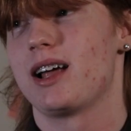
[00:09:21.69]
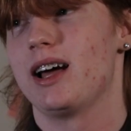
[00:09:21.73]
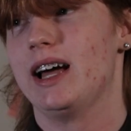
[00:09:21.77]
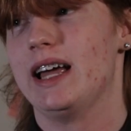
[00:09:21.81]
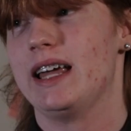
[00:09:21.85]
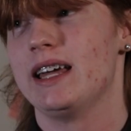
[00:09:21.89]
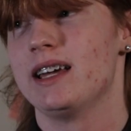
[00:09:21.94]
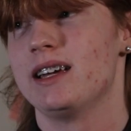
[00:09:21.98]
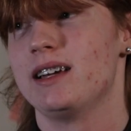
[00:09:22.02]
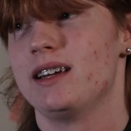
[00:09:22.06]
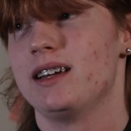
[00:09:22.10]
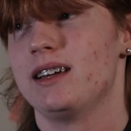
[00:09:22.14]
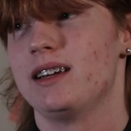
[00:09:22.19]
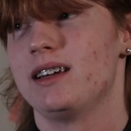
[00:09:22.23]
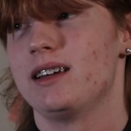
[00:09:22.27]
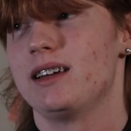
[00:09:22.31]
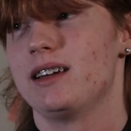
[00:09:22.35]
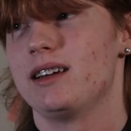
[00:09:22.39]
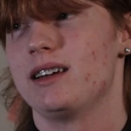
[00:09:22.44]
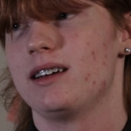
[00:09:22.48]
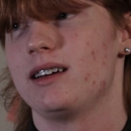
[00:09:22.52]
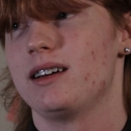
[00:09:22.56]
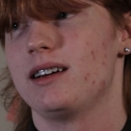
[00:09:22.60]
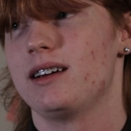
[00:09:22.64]

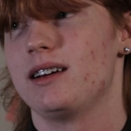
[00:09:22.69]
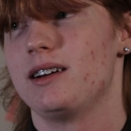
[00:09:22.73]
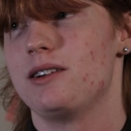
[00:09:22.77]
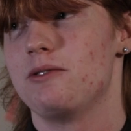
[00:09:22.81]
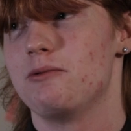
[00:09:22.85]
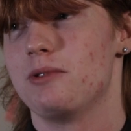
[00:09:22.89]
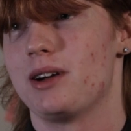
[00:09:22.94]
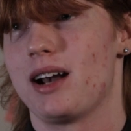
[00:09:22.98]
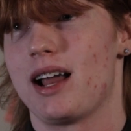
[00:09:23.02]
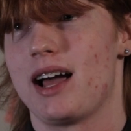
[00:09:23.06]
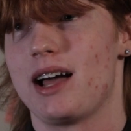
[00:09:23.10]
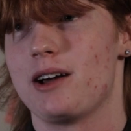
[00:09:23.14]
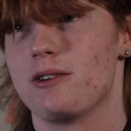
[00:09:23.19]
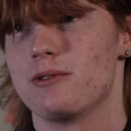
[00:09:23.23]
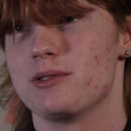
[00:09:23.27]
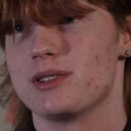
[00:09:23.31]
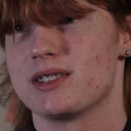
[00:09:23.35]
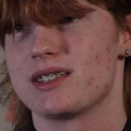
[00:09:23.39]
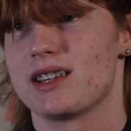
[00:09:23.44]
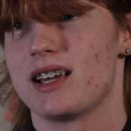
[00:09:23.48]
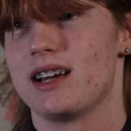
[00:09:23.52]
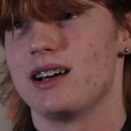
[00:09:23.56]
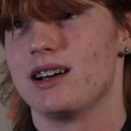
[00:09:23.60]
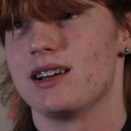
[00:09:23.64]
I
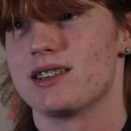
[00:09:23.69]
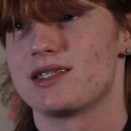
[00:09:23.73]
was